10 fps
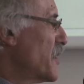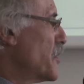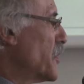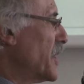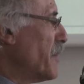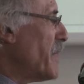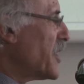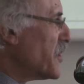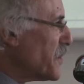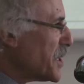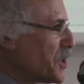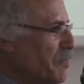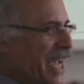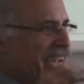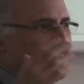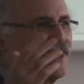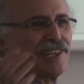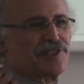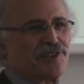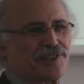as you can imagine, to expand
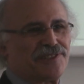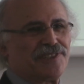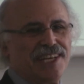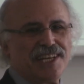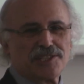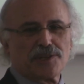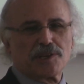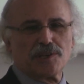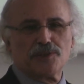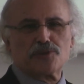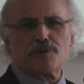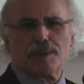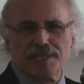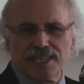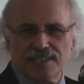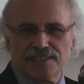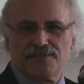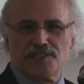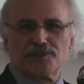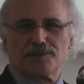that circle to include troubling
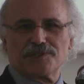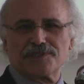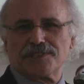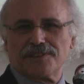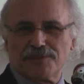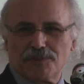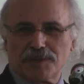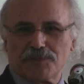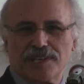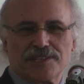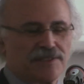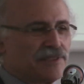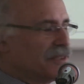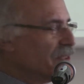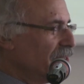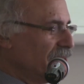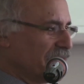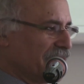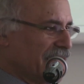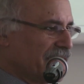individuals, as for one reason or
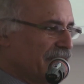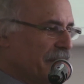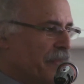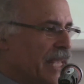another.